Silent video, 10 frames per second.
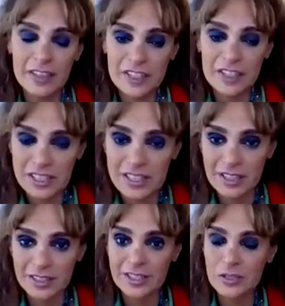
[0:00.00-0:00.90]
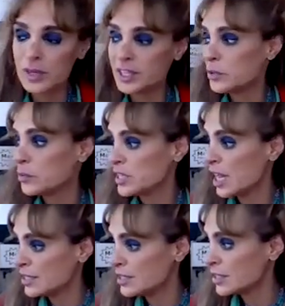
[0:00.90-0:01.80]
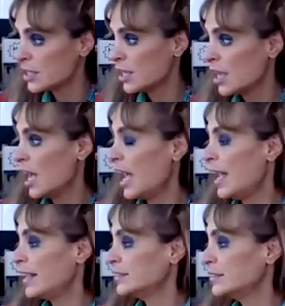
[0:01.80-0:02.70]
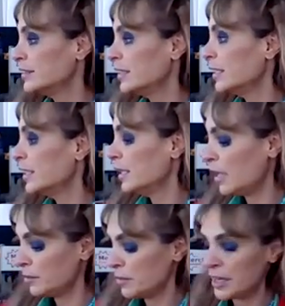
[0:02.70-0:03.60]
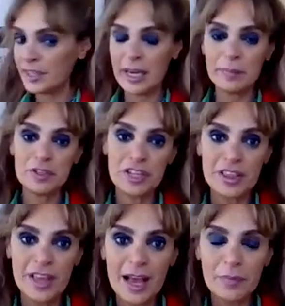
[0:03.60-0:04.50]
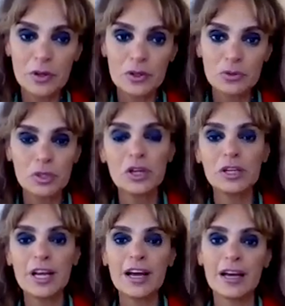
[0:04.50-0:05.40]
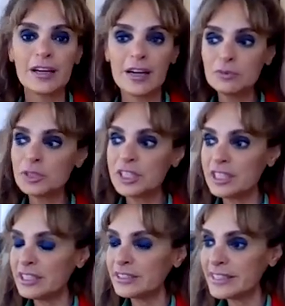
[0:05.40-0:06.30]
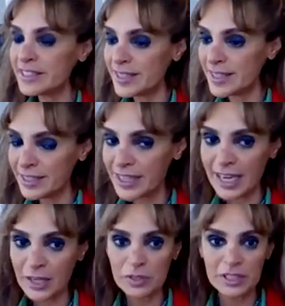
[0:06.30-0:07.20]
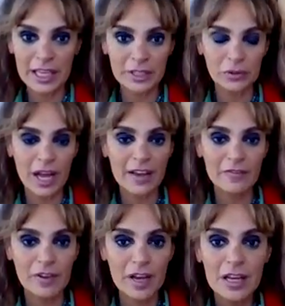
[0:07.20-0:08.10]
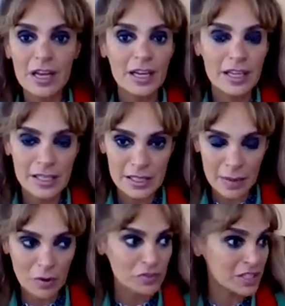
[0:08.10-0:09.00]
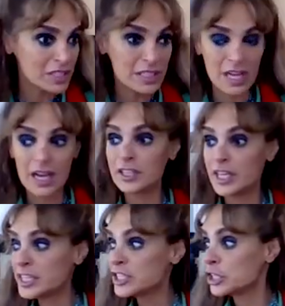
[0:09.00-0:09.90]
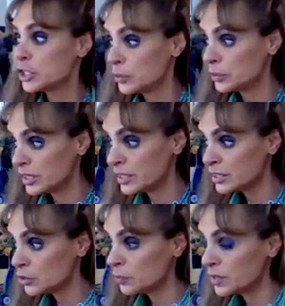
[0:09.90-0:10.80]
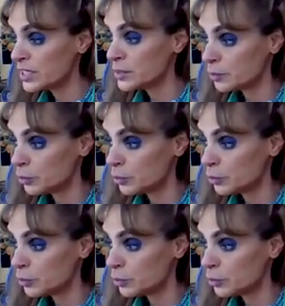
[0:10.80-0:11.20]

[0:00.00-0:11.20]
fashion designers winning with us. And I really appreciate that because we're going to come to Kenya next year and I would like to have some of this design executed. So please